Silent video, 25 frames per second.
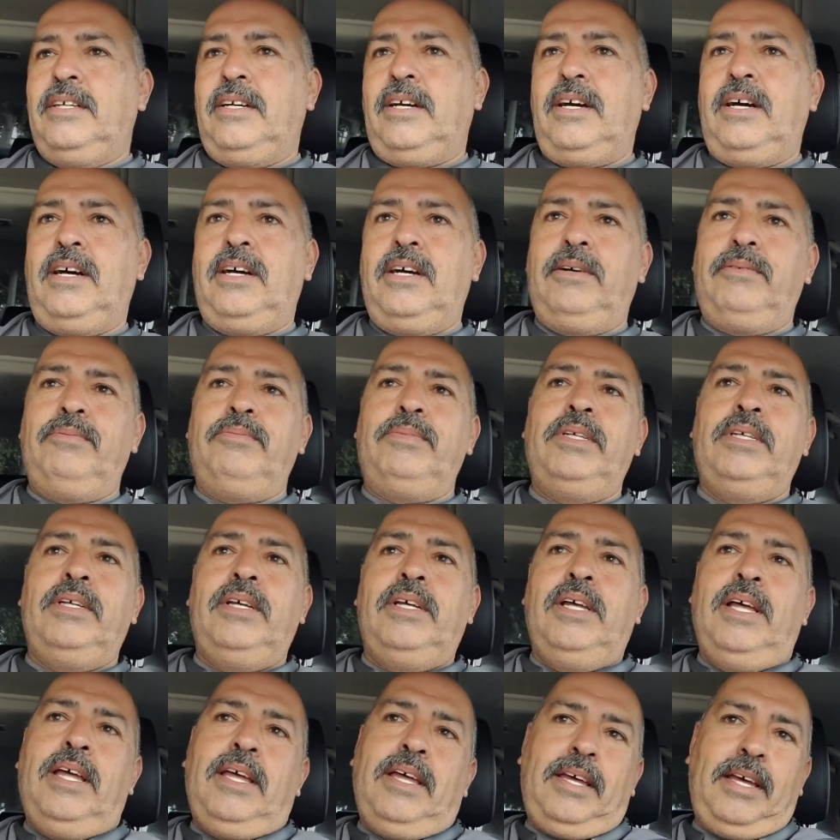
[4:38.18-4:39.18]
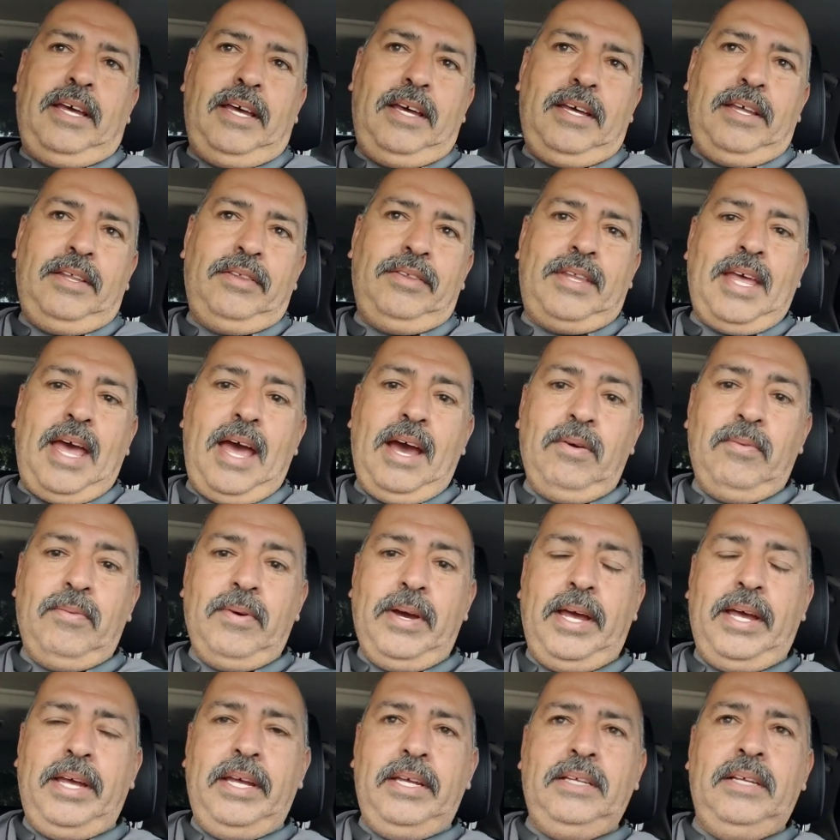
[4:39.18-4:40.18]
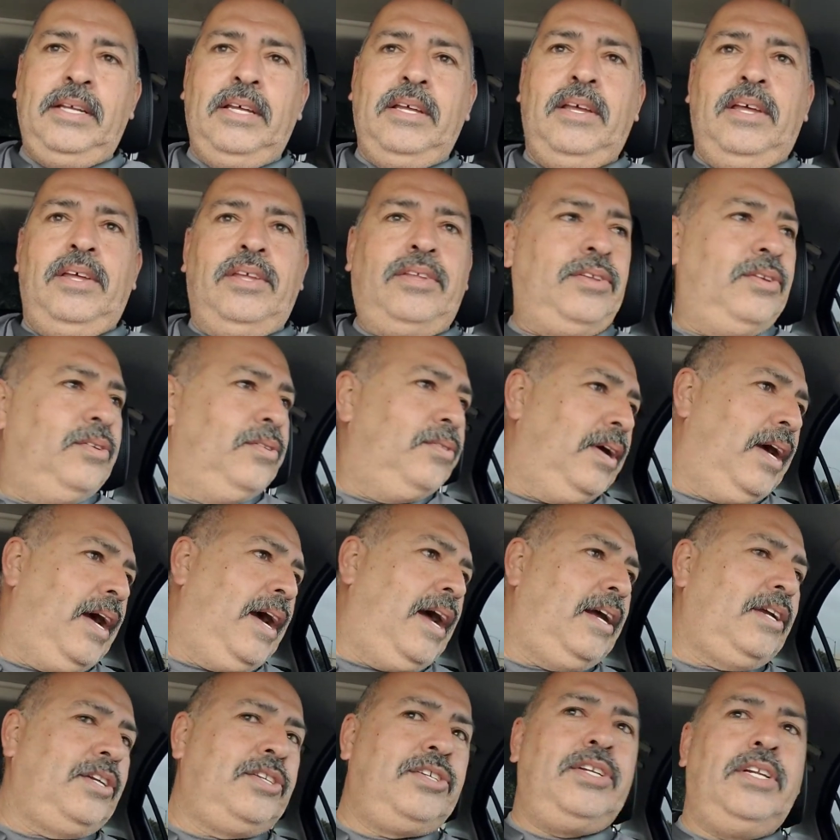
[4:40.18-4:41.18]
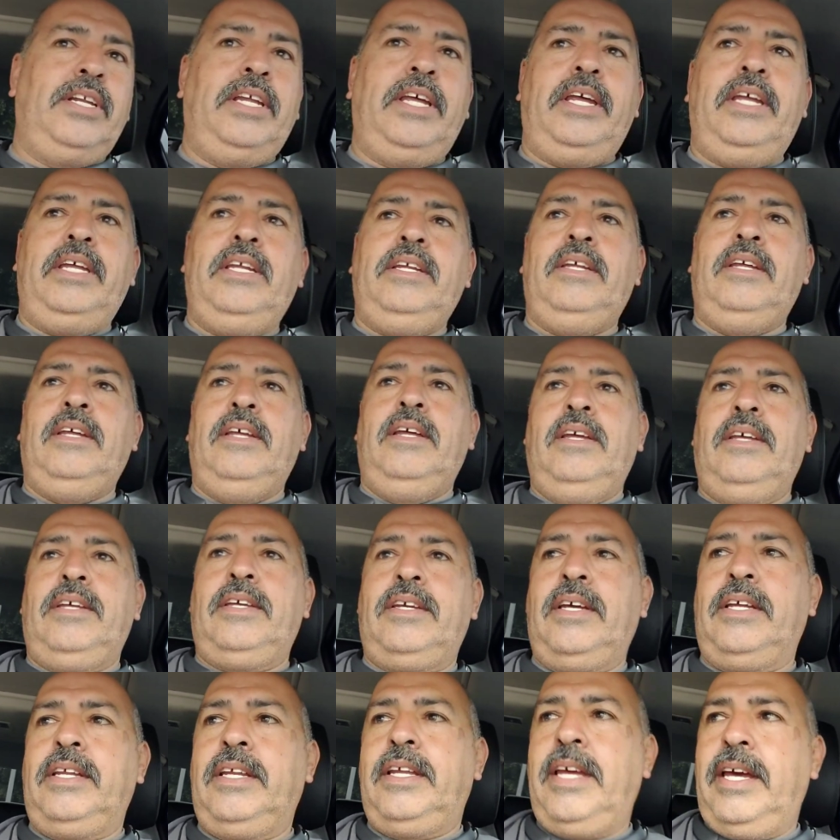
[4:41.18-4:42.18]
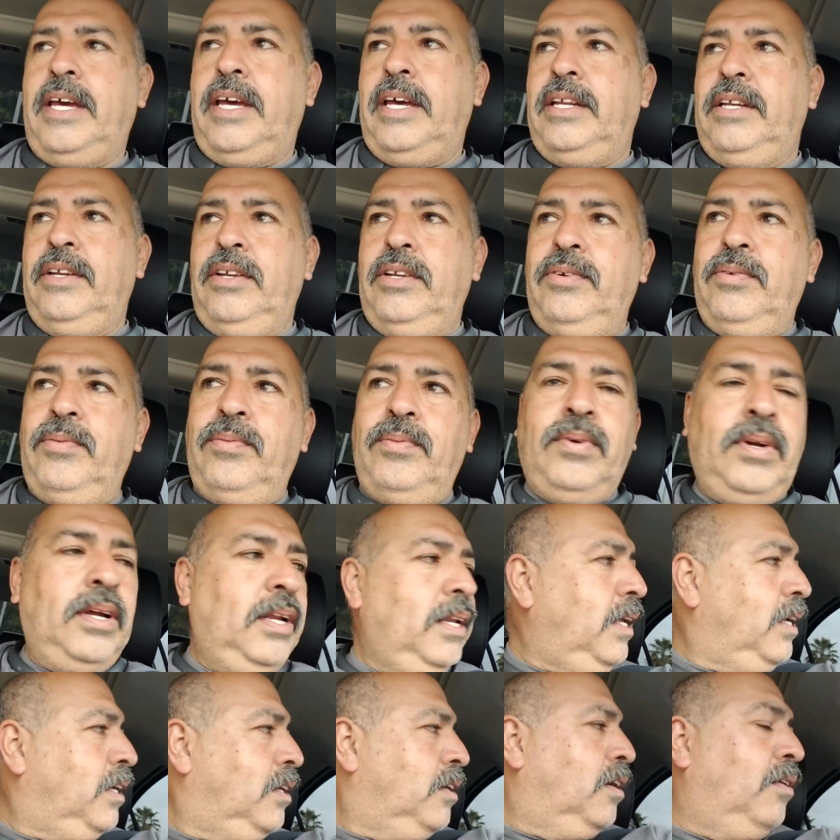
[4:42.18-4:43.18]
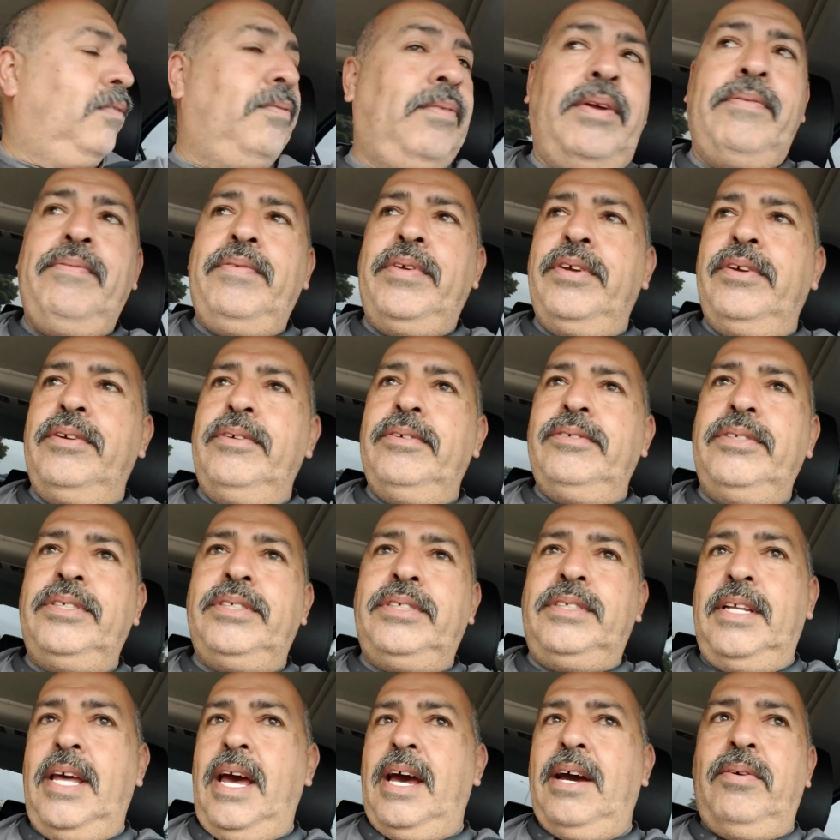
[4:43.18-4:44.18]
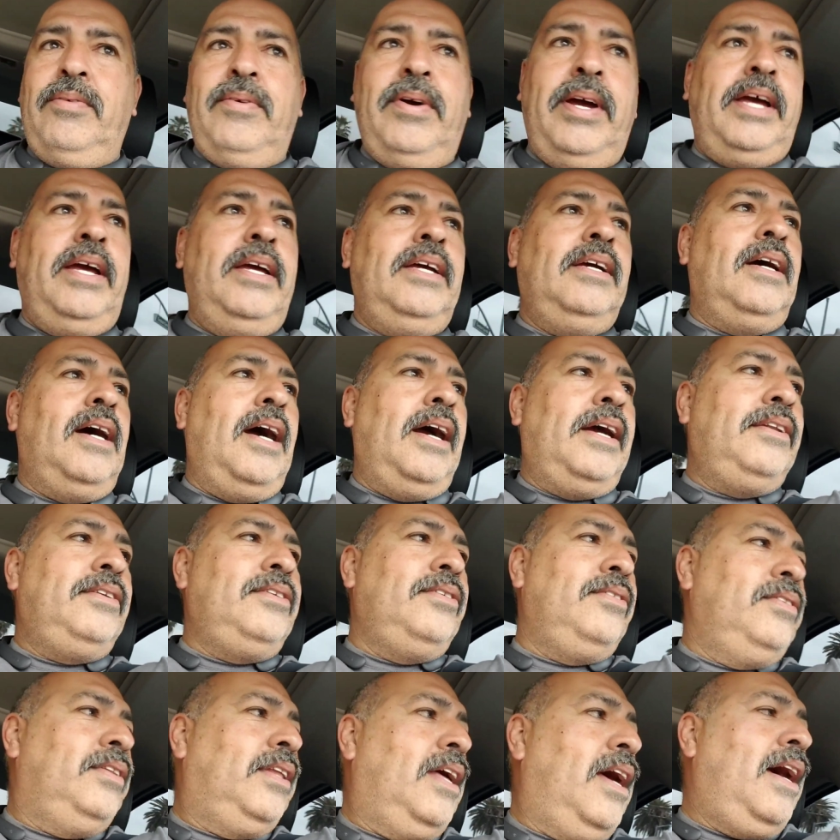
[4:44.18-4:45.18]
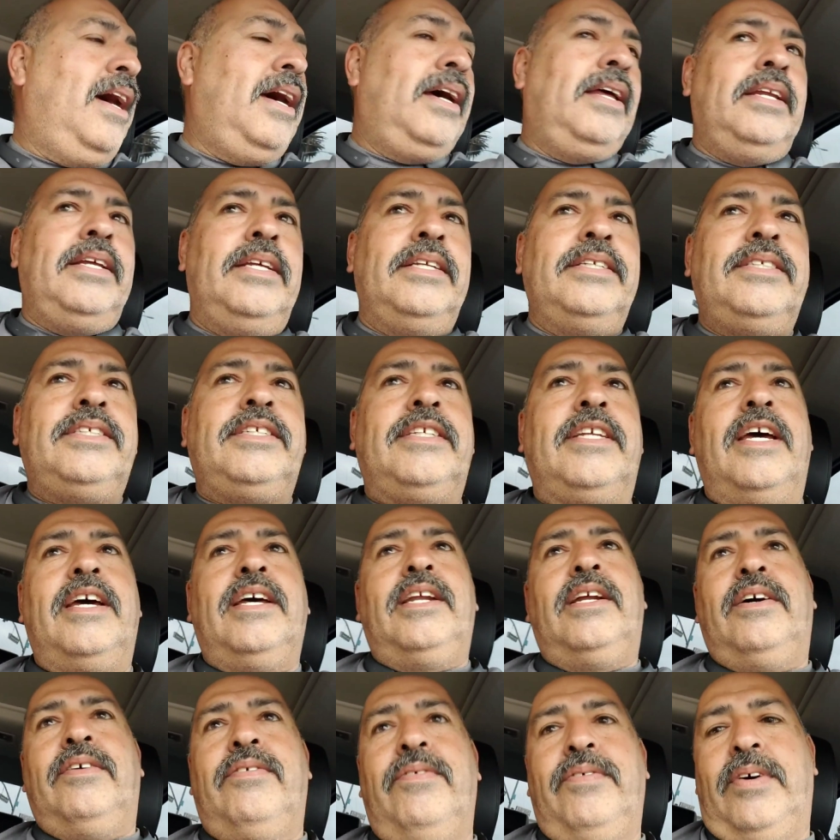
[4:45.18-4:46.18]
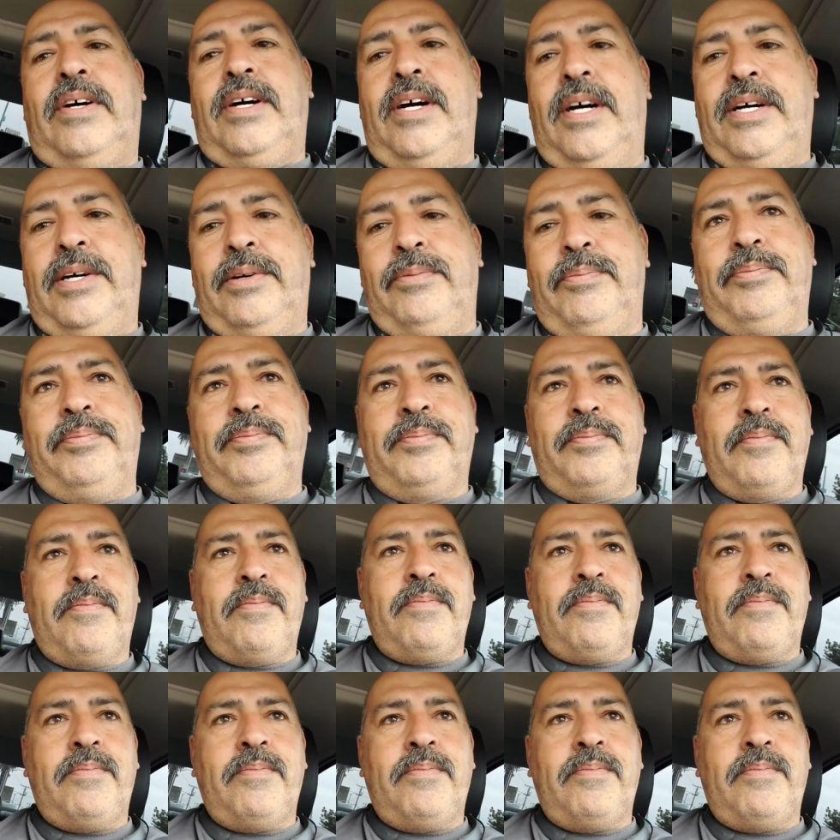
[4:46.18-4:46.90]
um, and that way you actually can get really good reviews that way i do that instead of um,